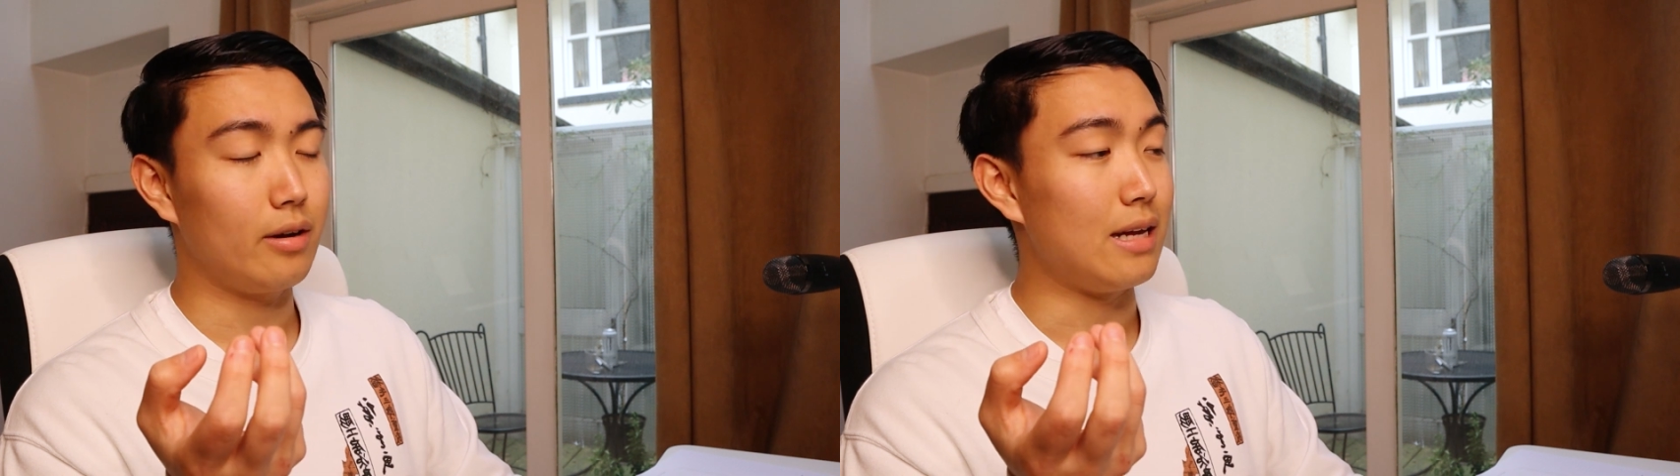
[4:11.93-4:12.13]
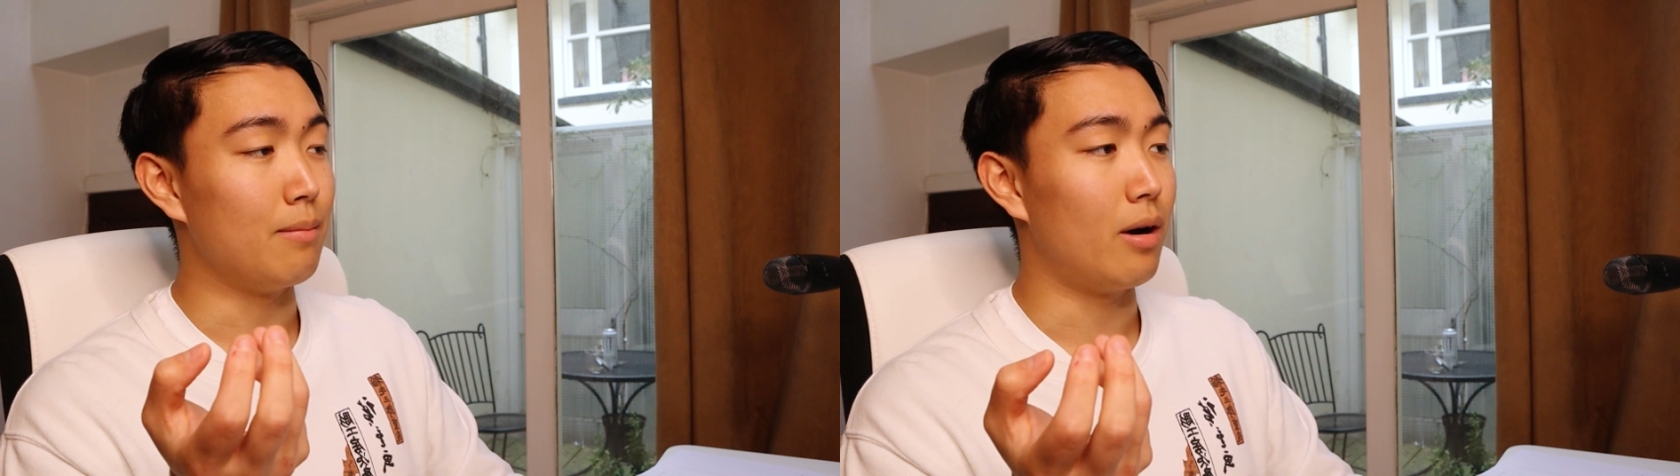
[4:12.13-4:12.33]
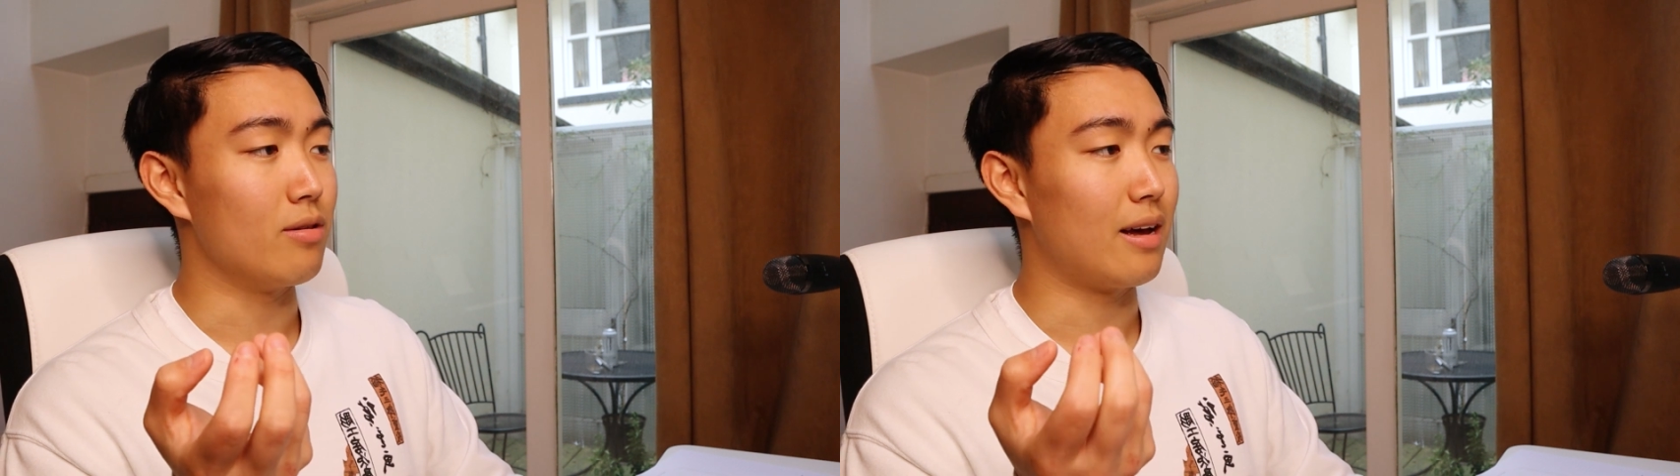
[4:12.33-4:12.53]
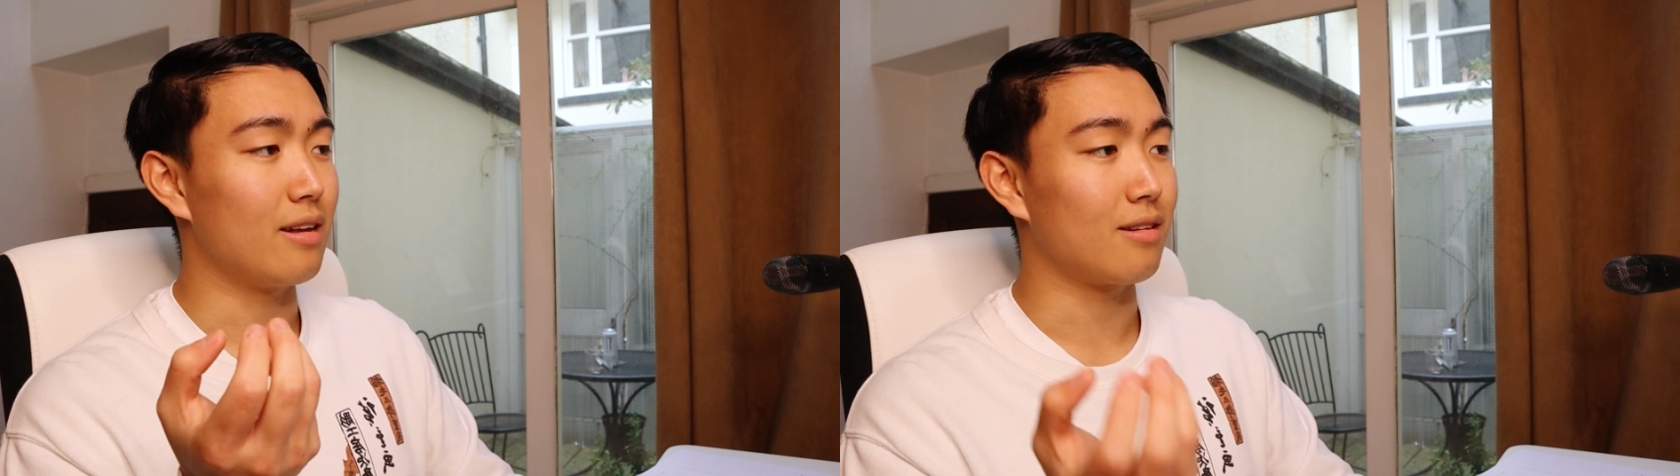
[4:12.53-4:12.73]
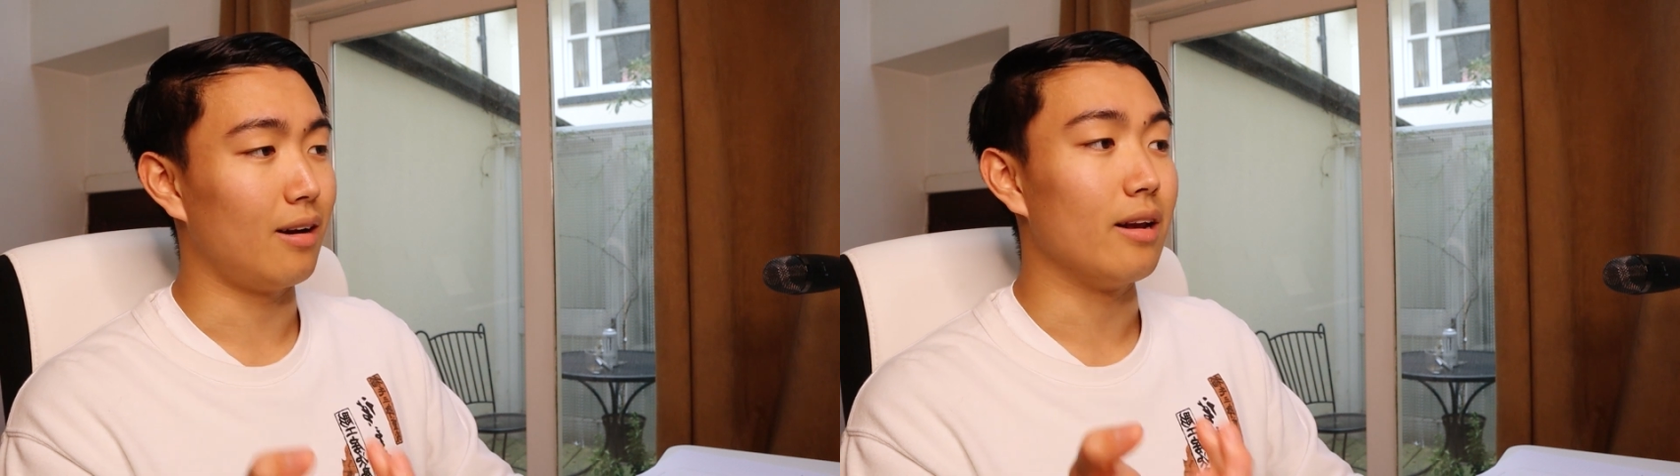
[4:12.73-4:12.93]
emails at
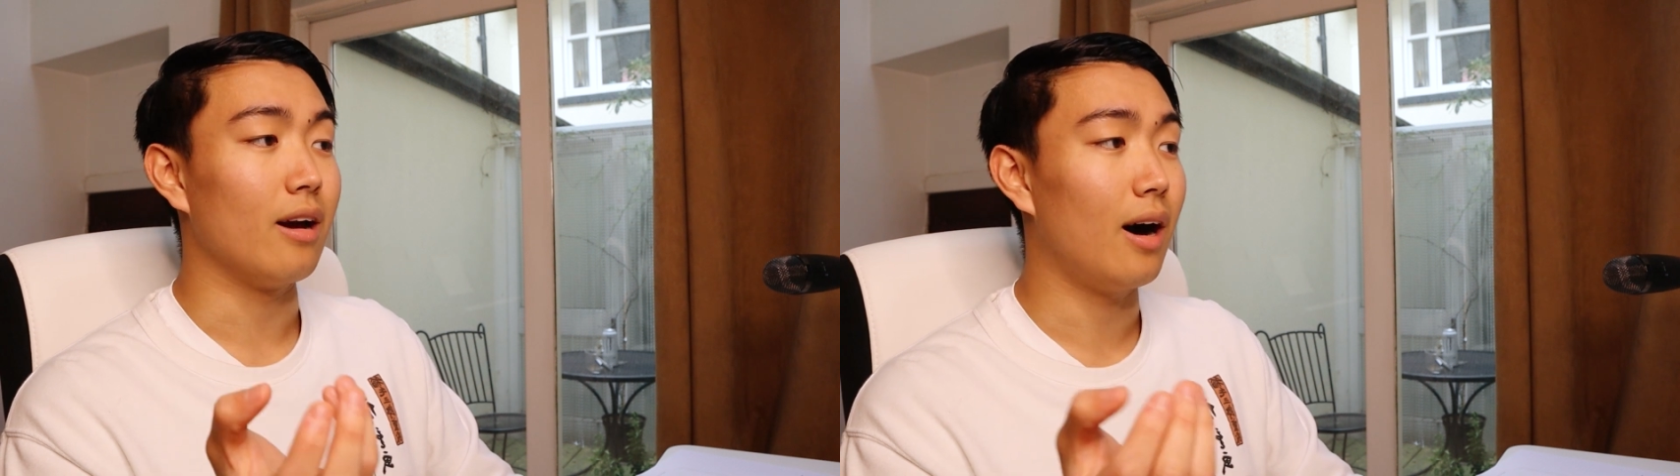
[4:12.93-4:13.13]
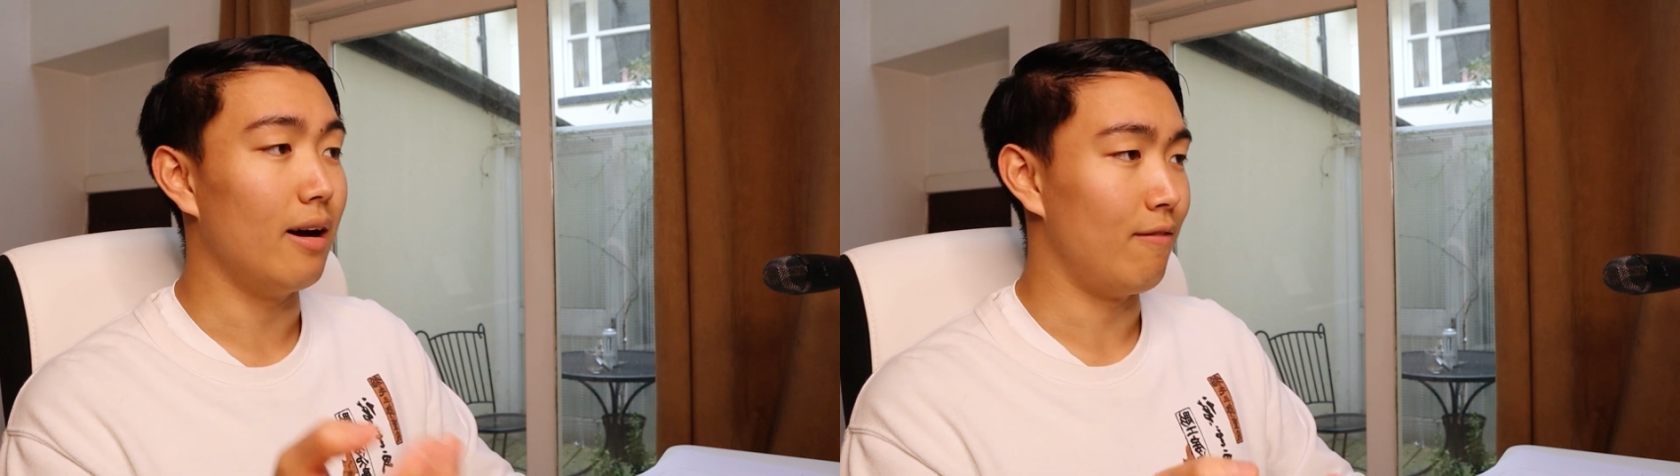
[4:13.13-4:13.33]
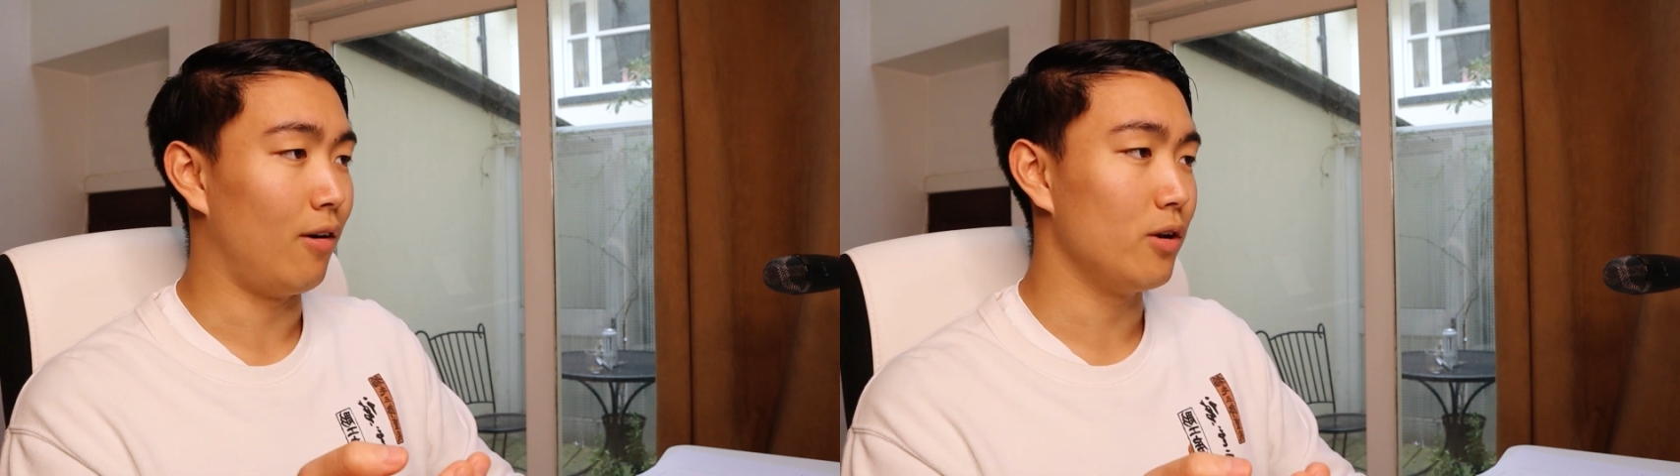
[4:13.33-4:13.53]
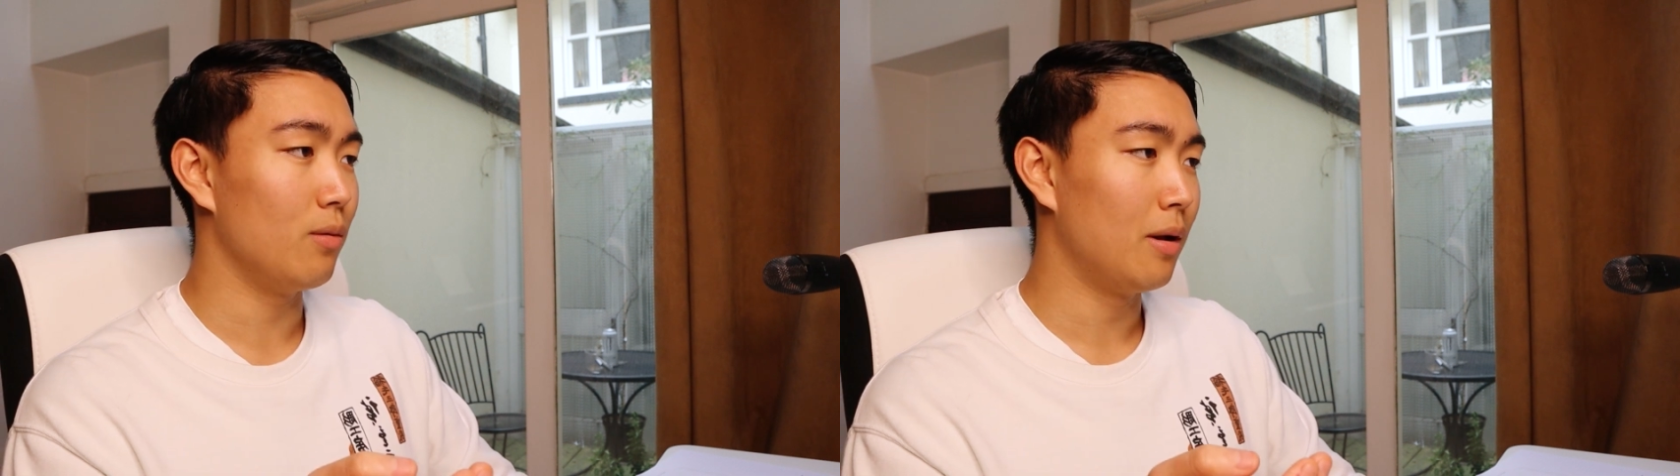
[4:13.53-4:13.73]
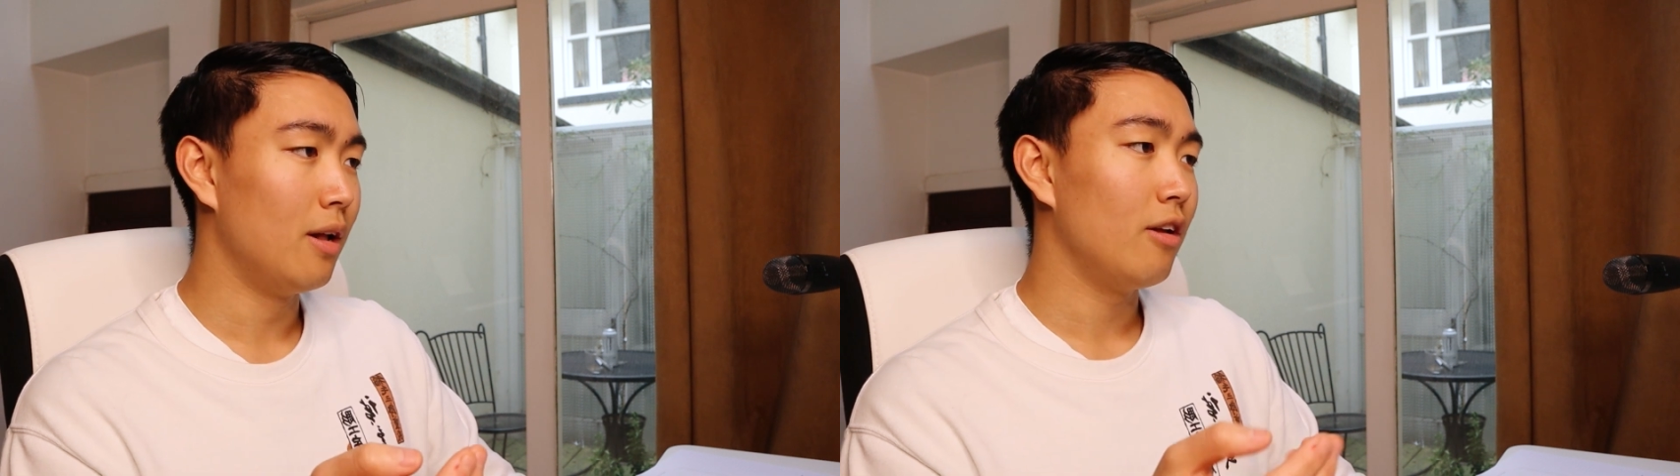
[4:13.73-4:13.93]
a slightly higher
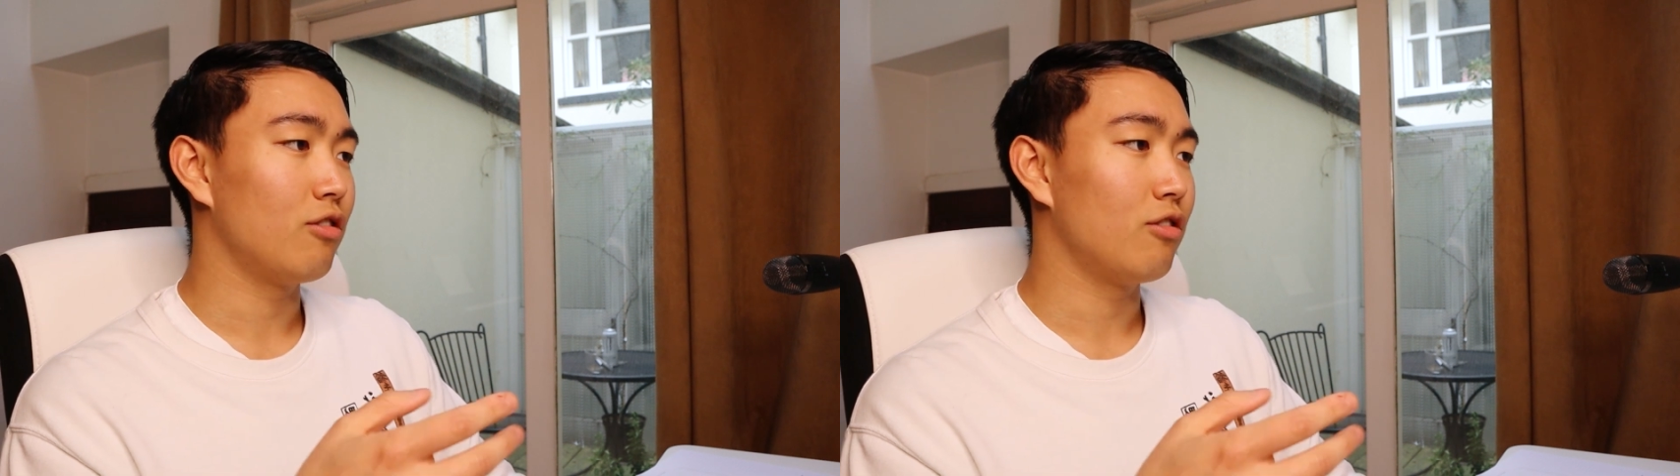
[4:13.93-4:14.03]
volume.